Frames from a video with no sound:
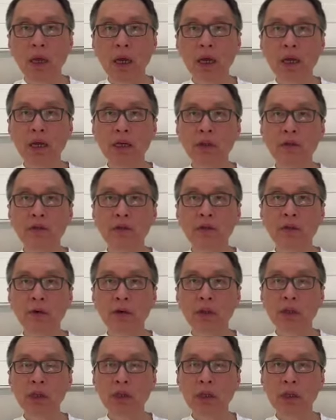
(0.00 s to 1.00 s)
And
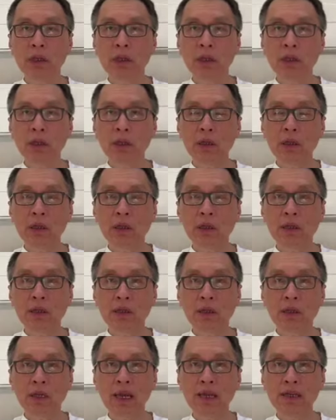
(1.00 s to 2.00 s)
for the
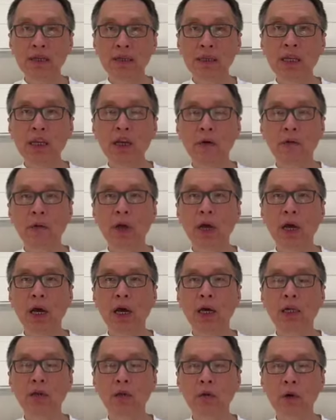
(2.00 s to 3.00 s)
testing of the
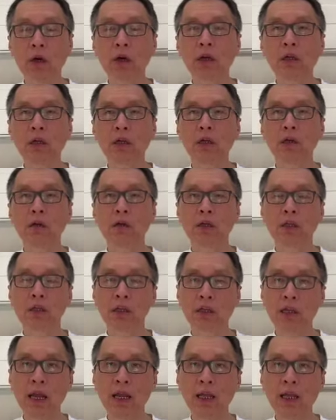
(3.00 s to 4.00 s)
art, well, you know, it's
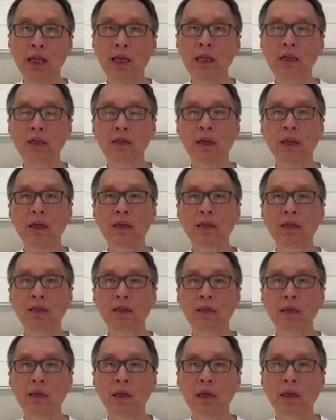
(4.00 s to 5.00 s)
a technical test.